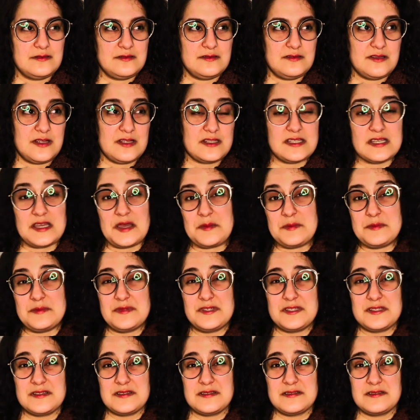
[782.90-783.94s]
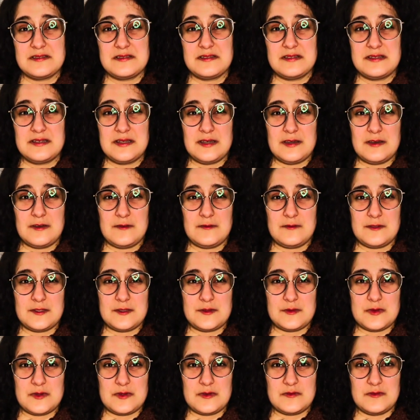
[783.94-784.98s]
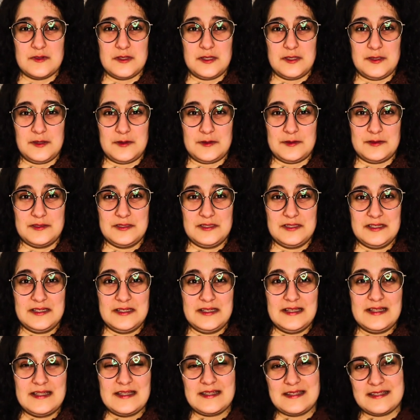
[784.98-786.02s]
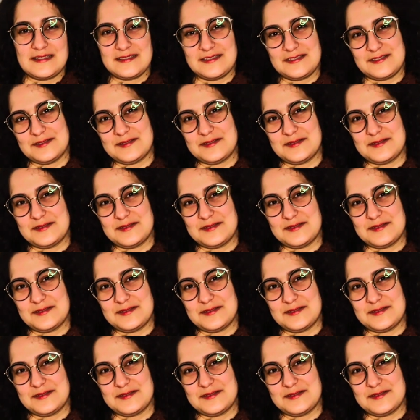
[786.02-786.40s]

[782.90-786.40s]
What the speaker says: attempt of a sweater video. Thank you.